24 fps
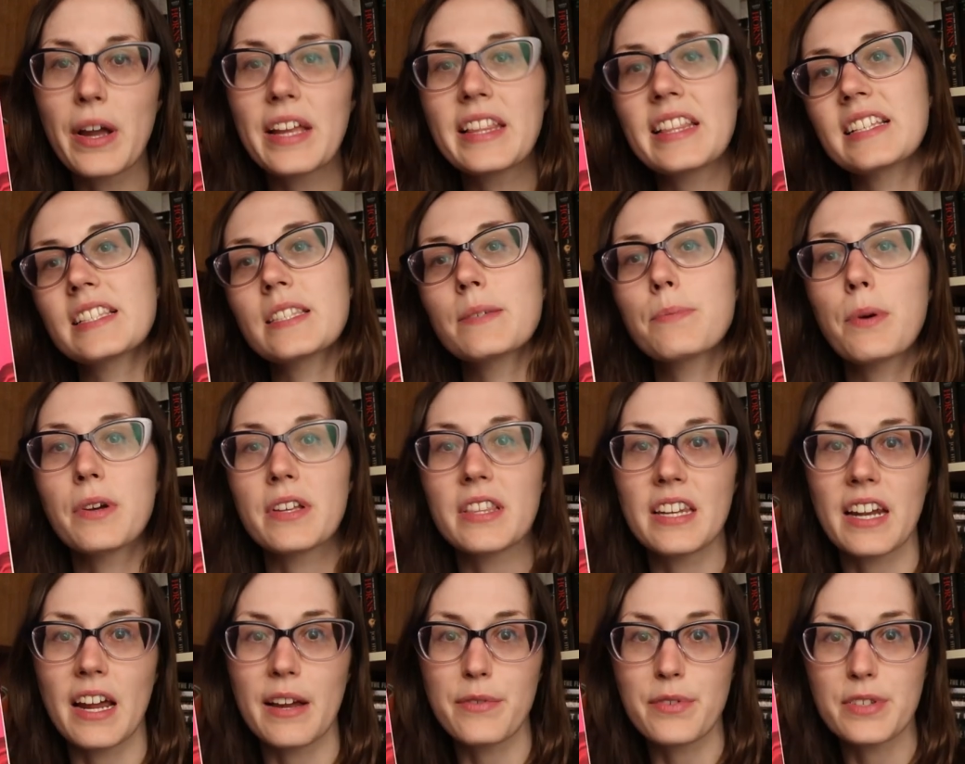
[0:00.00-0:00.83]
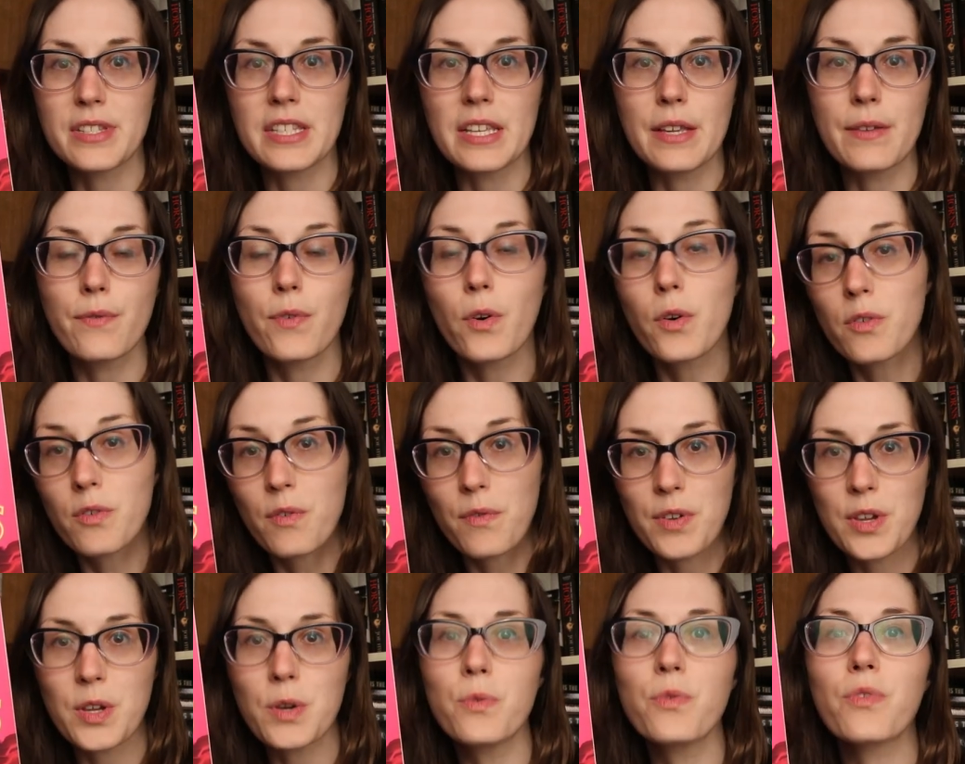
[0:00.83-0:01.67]
White, this book that I received for
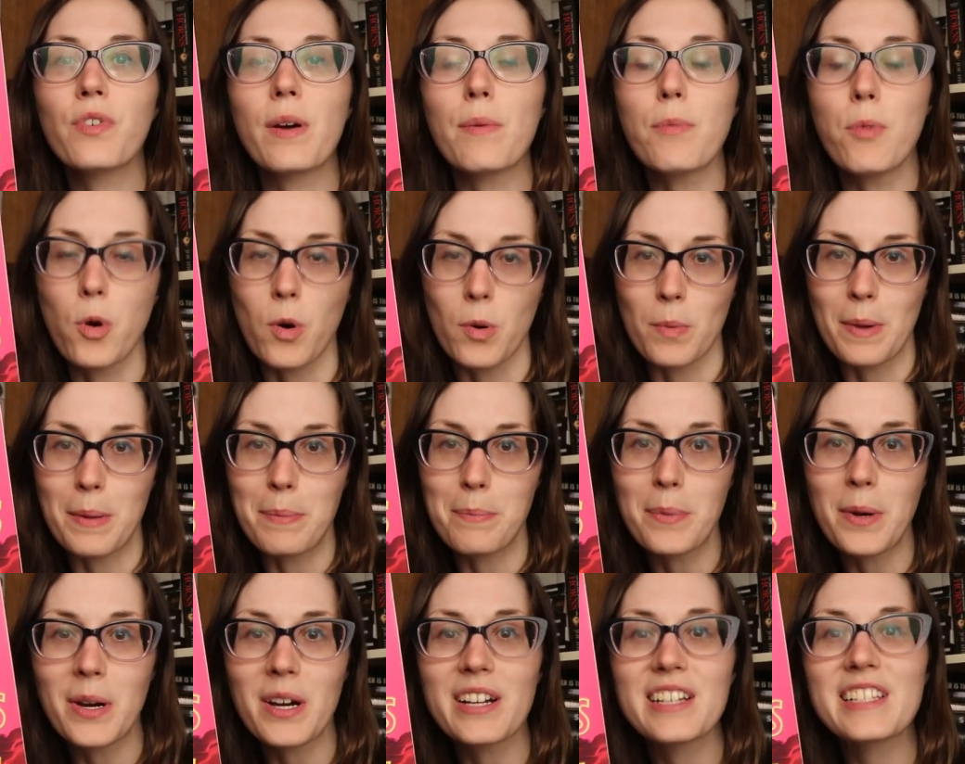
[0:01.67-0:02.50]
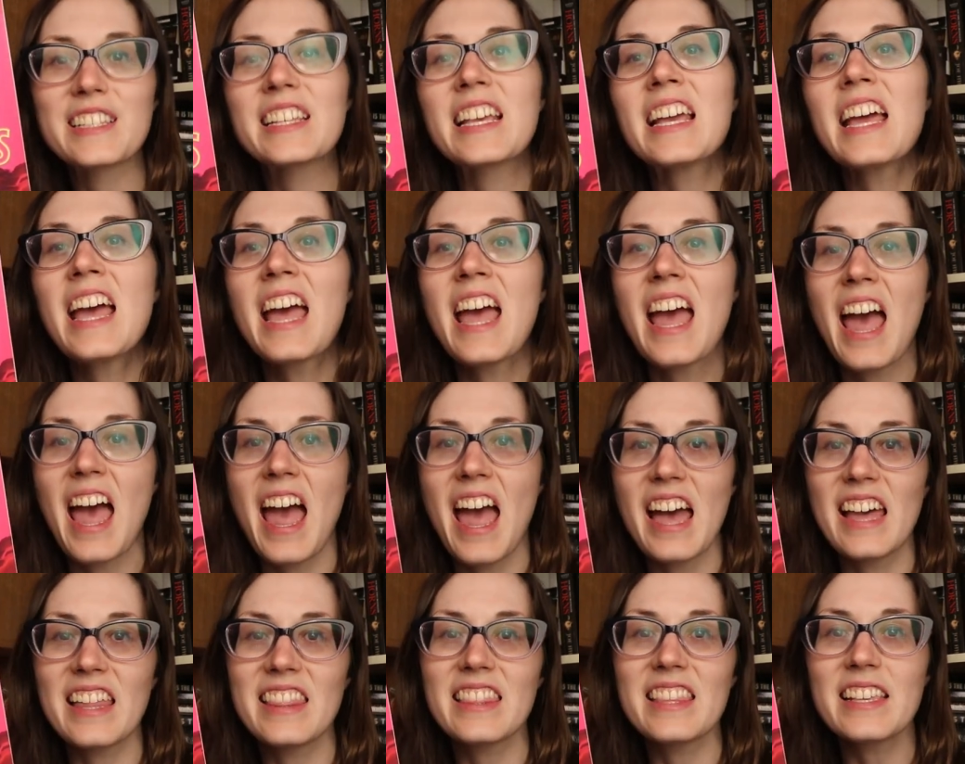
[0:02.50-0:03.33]
review from Orbit Books.
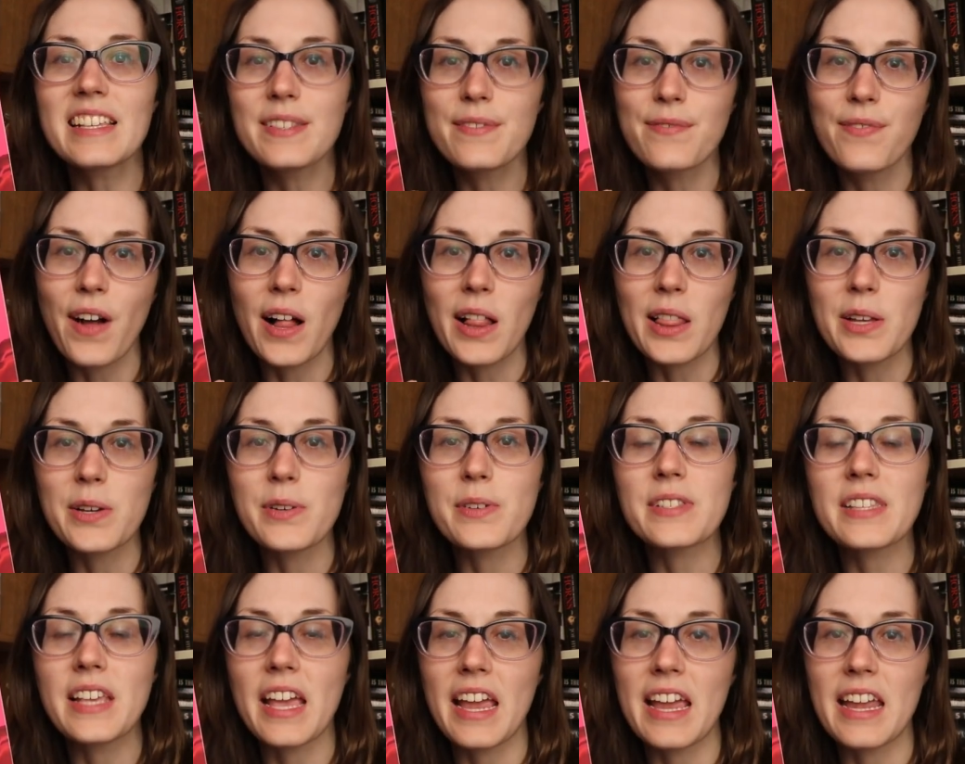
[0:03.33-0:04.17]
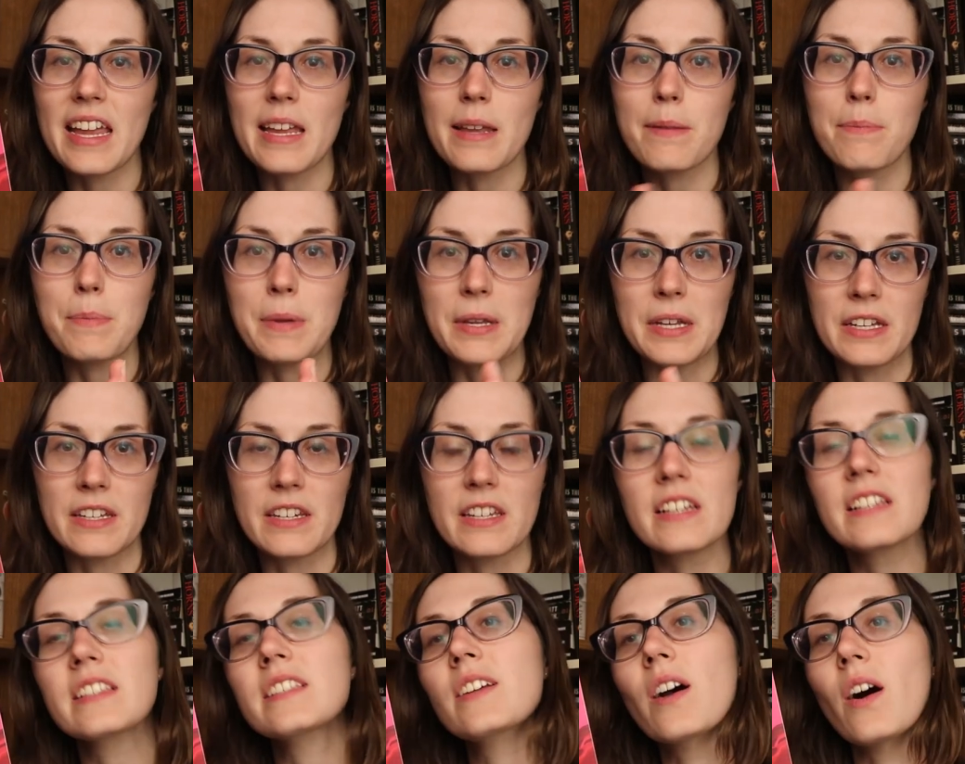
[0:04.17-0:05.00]
And this follows a
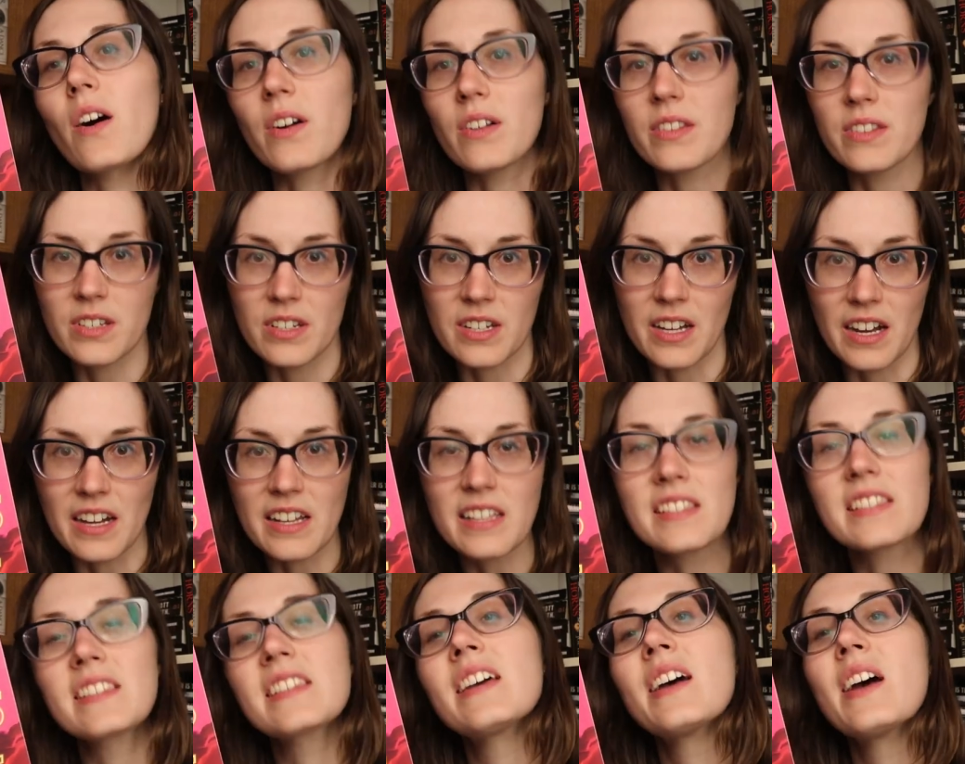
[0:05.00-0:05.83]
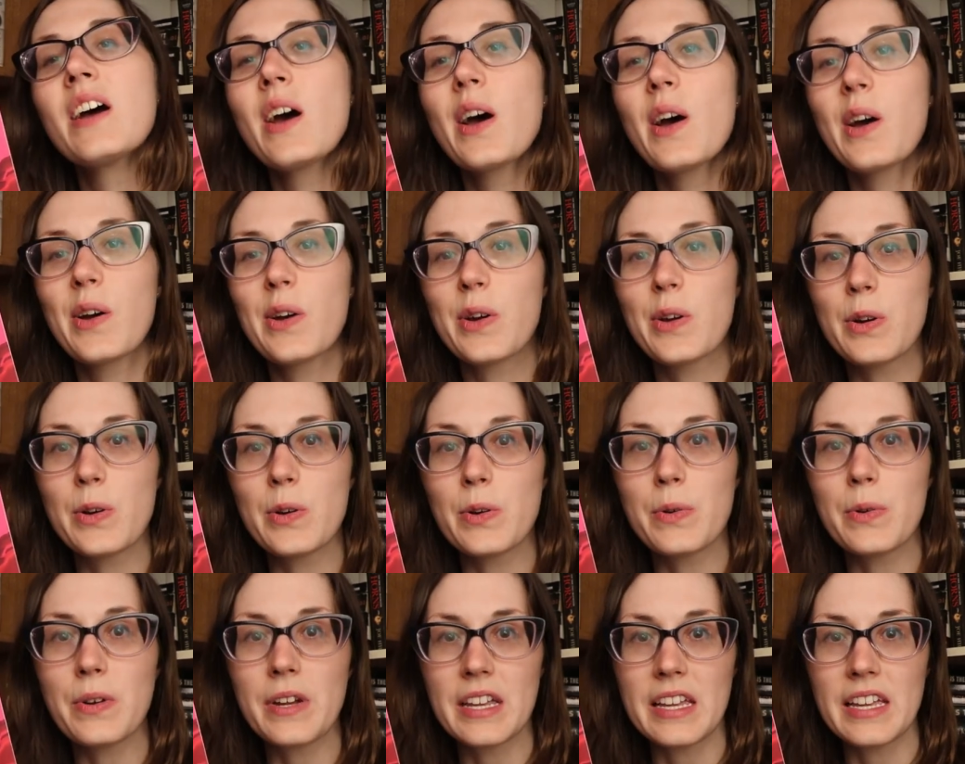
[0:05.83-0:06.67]
pianist called Gus,
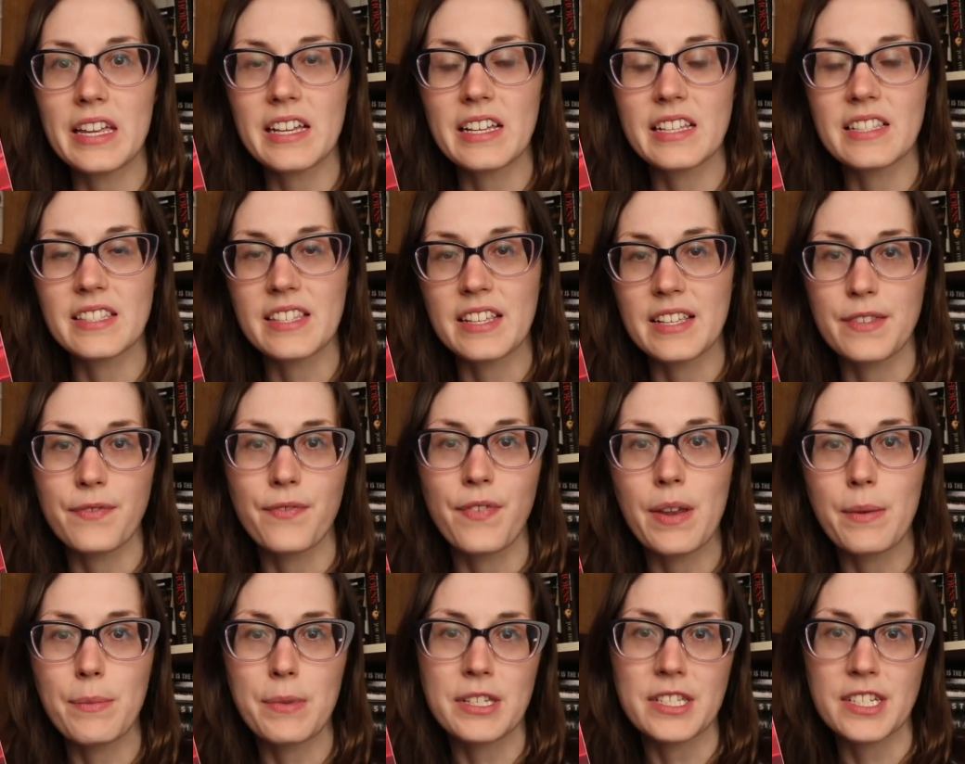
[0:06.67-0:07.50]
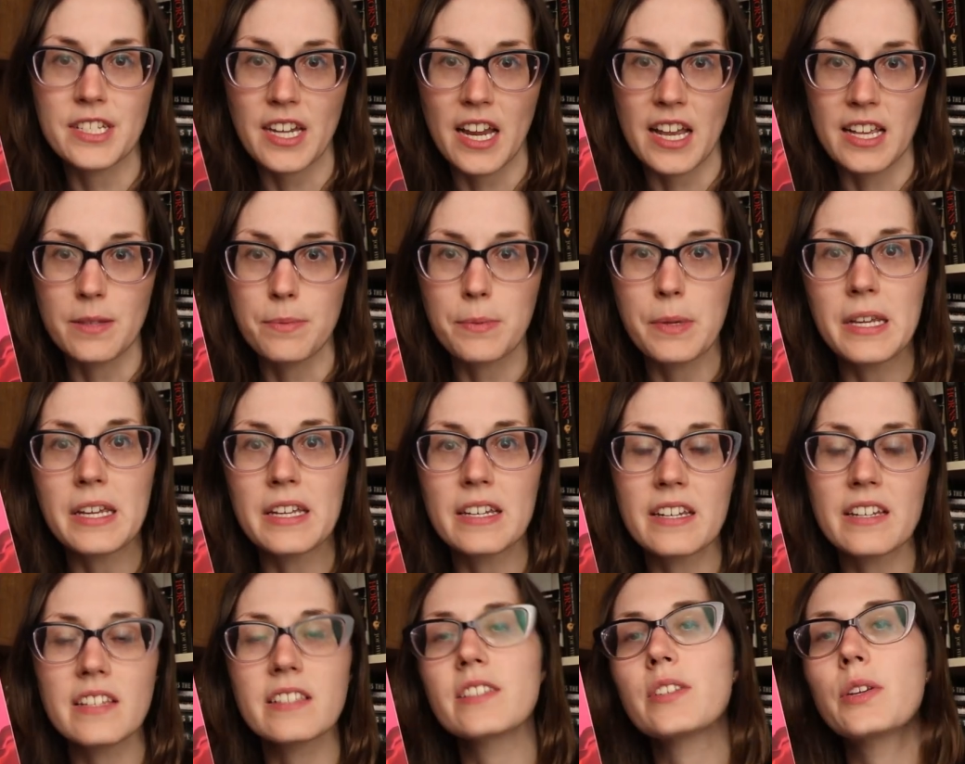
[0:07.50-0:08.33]
who is this famous jazz
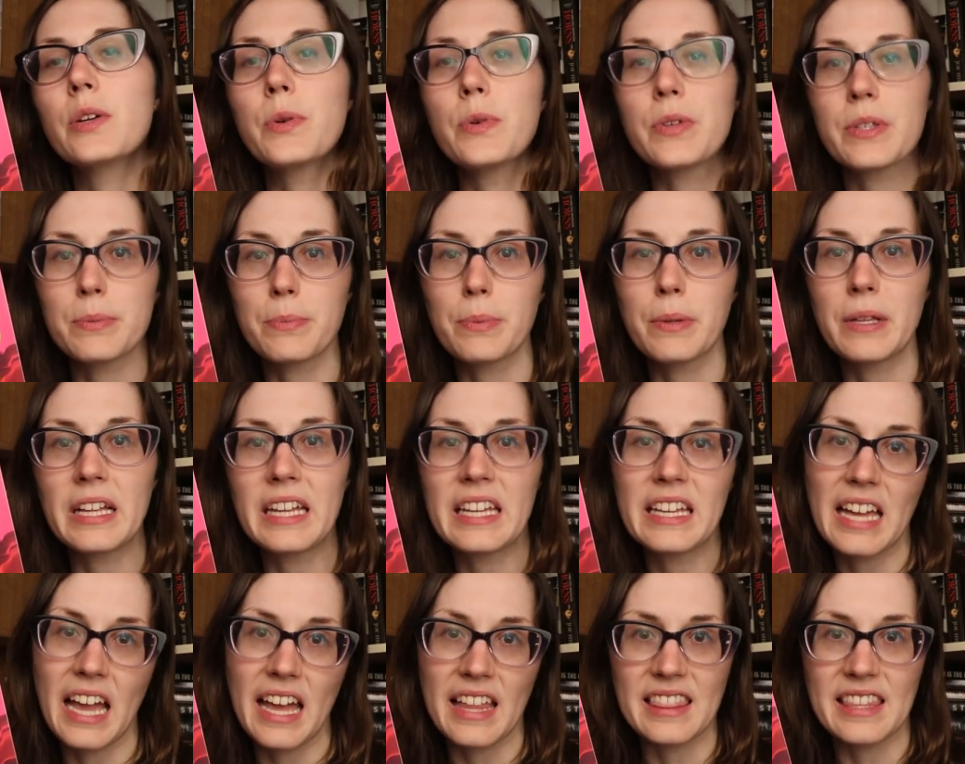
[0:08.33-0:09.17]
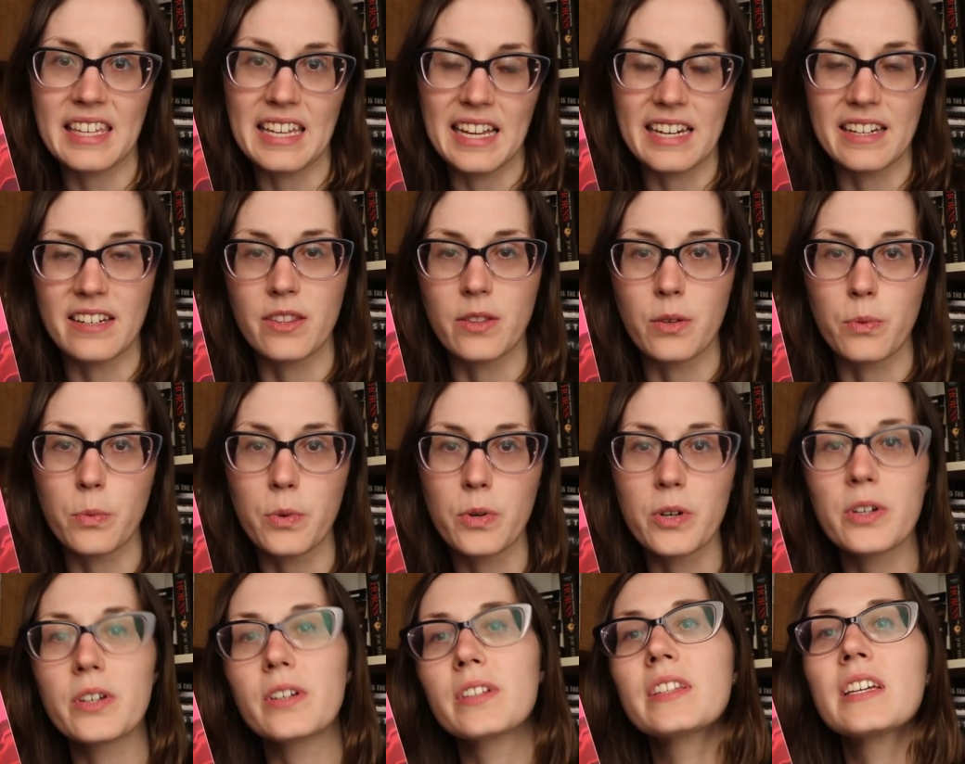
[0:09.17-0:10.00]
pianist who is playing at the end of the
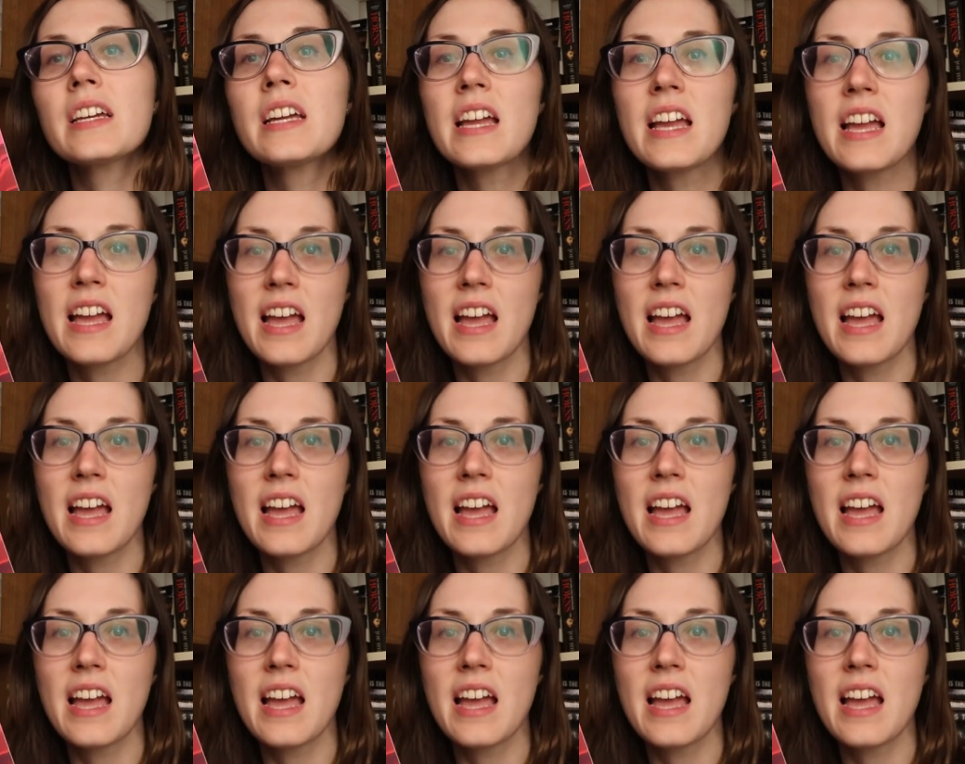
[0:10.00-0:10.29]
world.